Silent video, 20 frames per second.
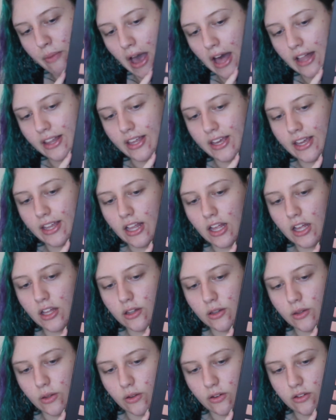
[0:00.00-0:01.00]
palette
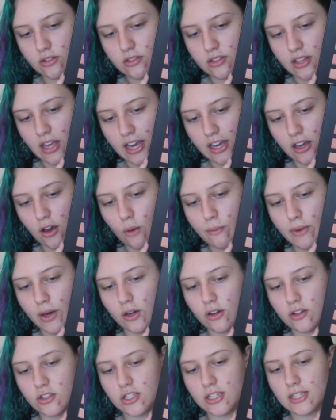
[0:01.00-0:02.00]
looks like. Oh my
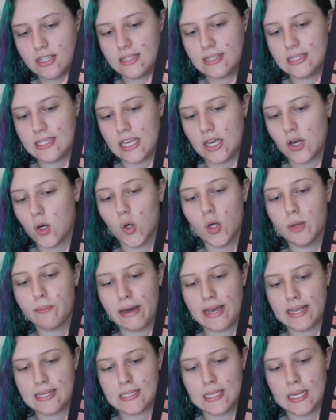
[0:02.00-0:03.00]
god, you can see all
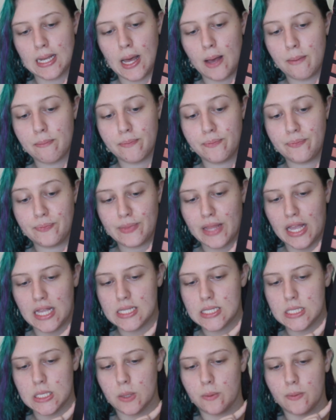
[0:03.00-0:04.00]
my setup.
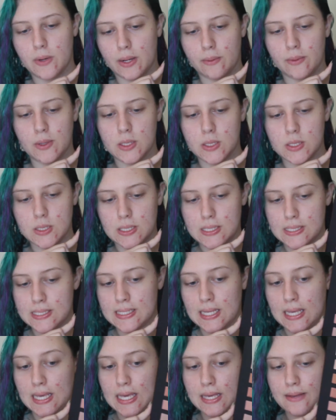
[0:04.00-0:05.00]
That's not what I wanted you to
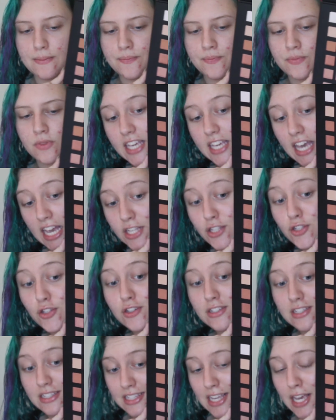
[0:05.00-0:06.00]
see. Can
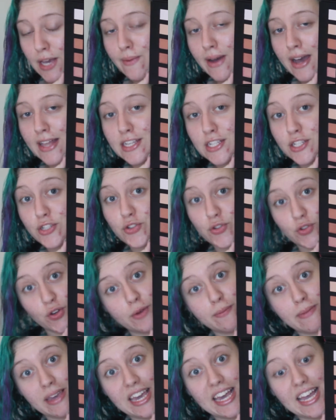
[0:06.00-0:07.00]
you see why this
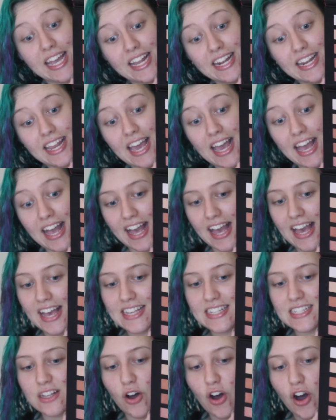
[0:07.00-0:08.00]
drew me in? It
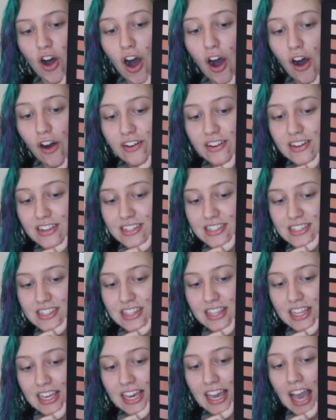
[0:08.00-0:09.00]
is
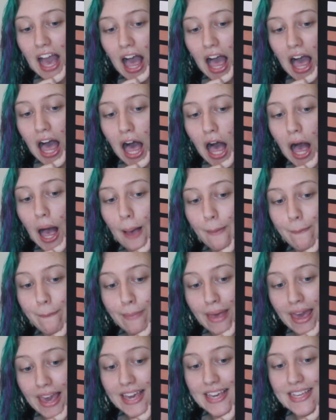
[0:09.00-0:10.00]
honestly
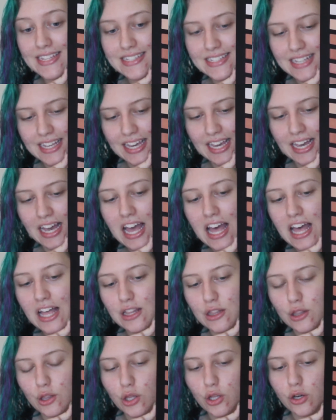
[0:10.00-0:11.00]
amazing.
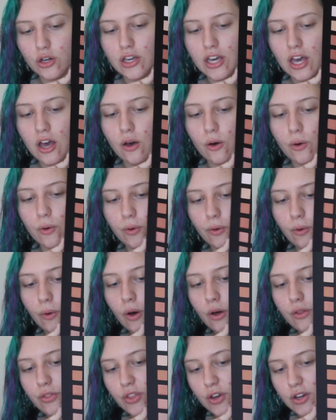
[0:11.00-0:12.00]
Look at all
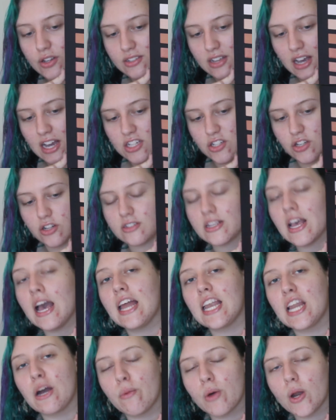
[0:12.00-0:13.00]
those eyeshadows.
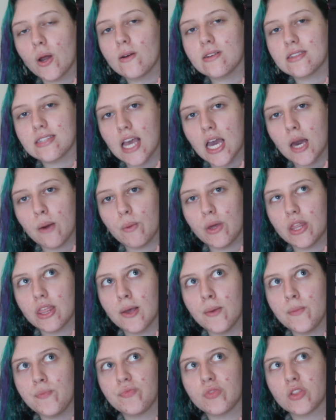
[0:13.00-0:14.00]
Now what I was saying with
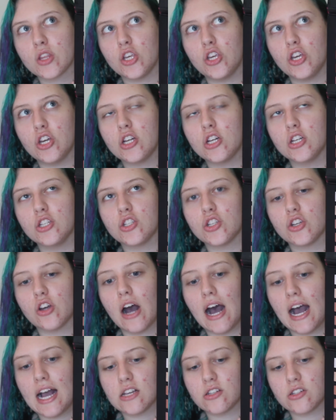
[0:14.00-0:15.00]
you can do
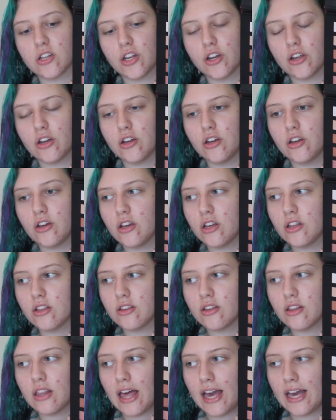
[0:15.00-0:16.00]
eyeshadow
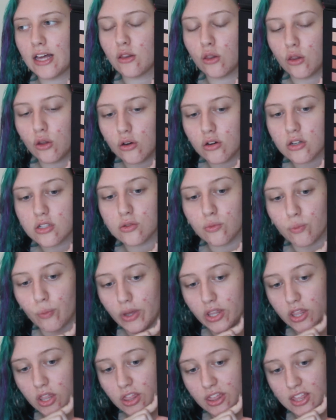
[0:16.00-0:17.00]
like looks
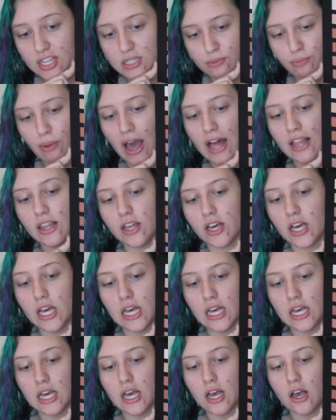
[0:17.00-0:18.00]
with this
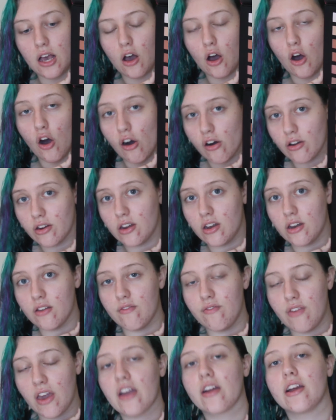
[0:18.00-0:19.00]
palette on
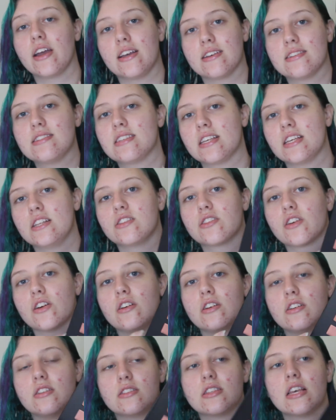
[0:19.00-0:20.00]
various skin
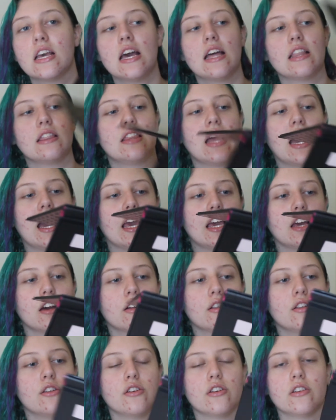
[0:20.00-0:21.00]
tones, that
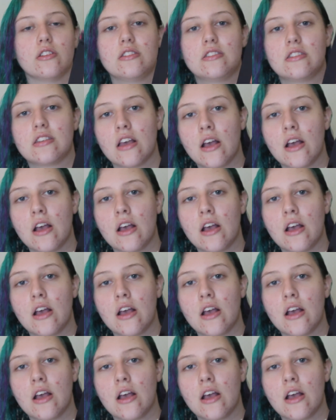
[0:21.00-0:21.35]
includes